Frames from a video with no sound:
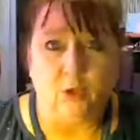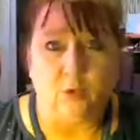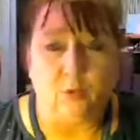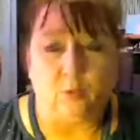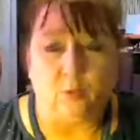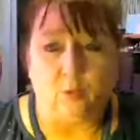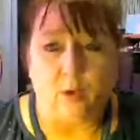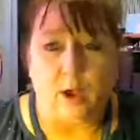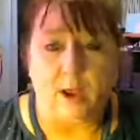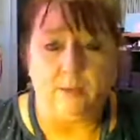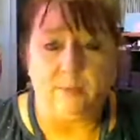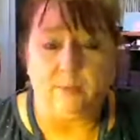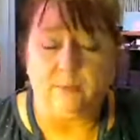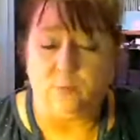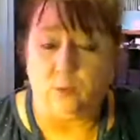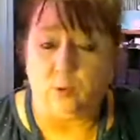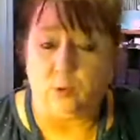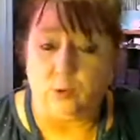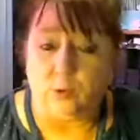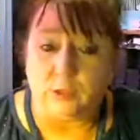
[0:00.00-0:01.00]
right
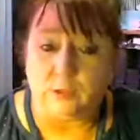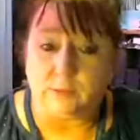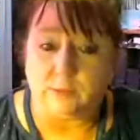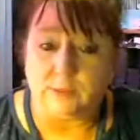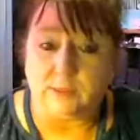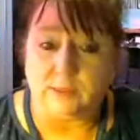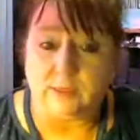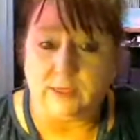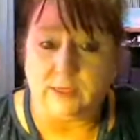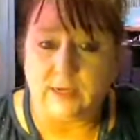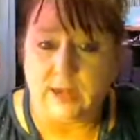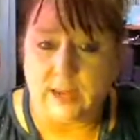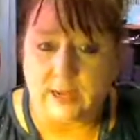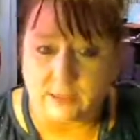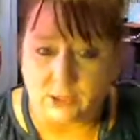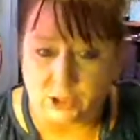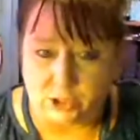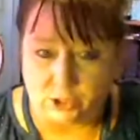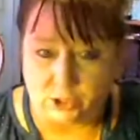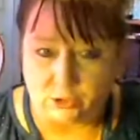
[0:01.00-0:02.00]
before Christmas the
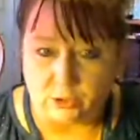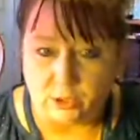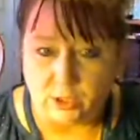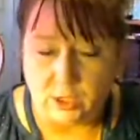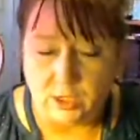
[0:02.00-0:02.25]
next year.